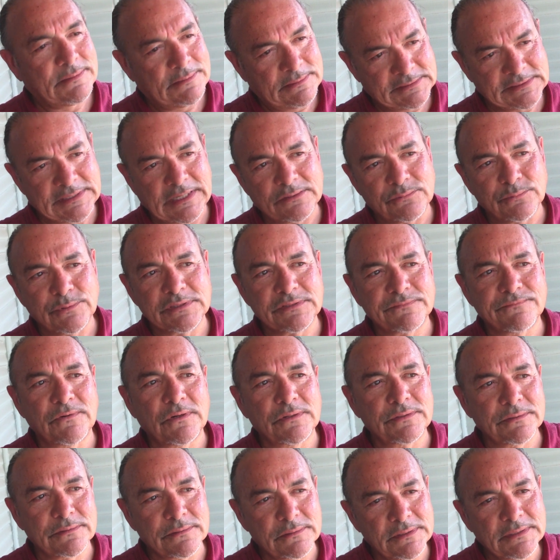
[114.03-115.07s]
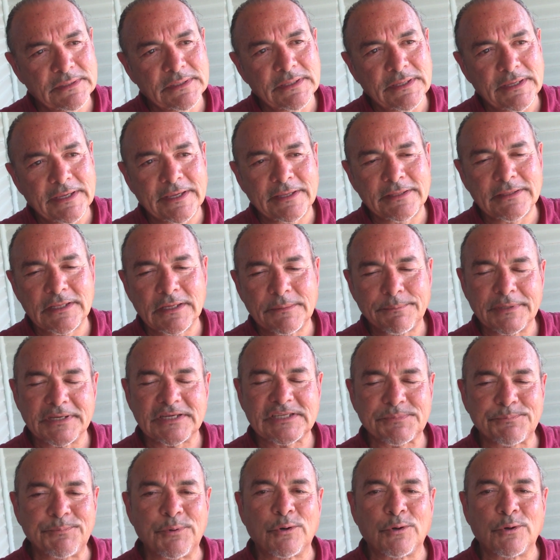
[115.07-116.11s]
Southwest Voter, end up
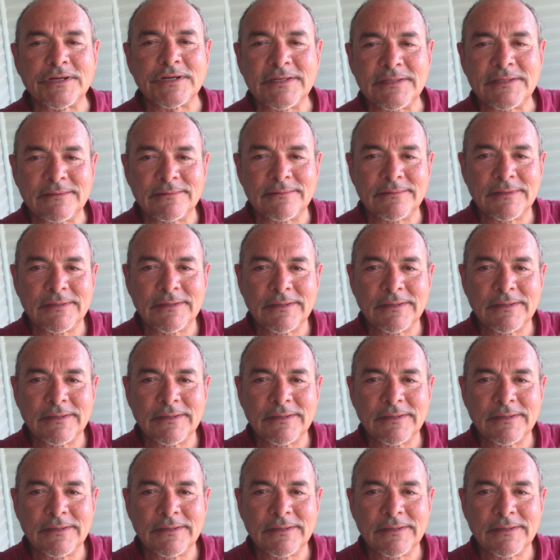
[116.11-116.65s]
exporting